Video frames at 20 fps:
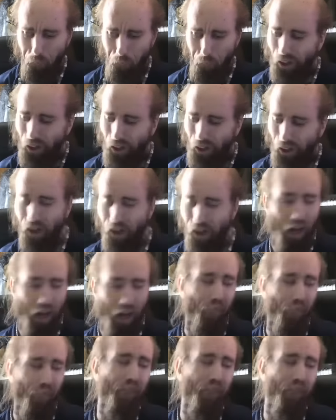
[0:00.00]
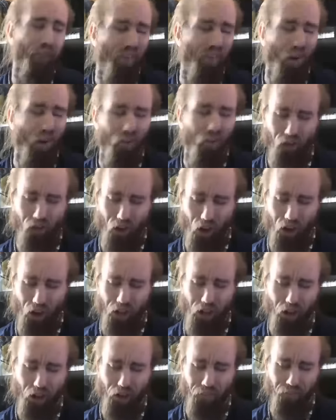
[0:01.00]
like I said, I won't be posting
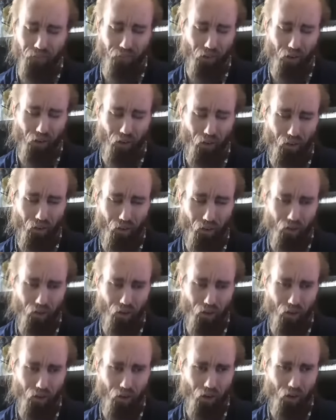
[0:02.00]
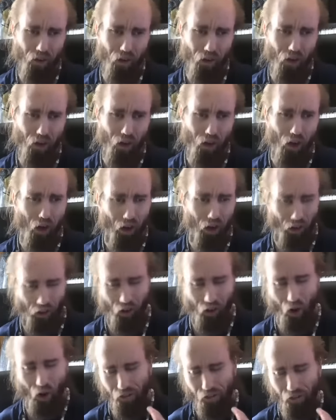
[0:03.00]
on here for on a
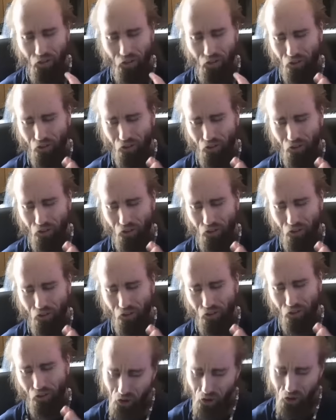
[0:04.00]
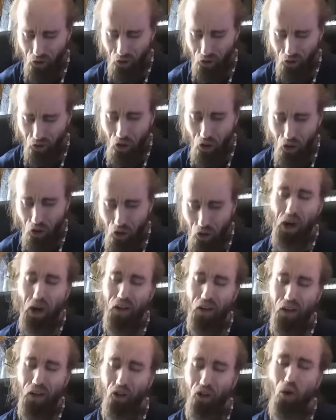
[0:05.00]
constant basis, but
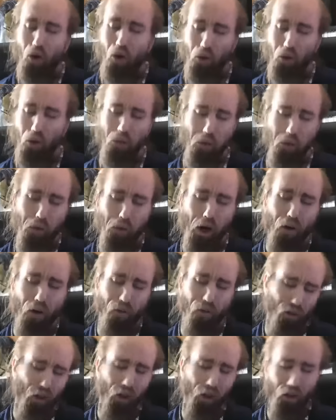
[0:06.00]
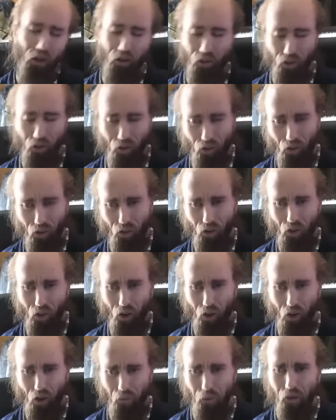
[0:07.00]
I still will be posting
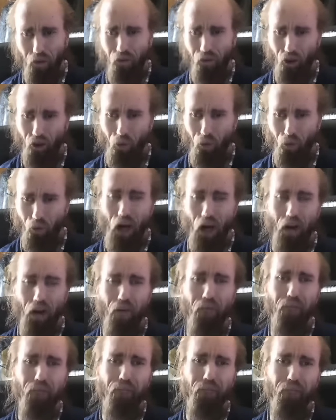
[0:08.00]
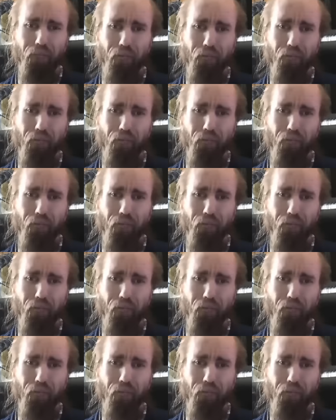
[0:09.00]
once in a while.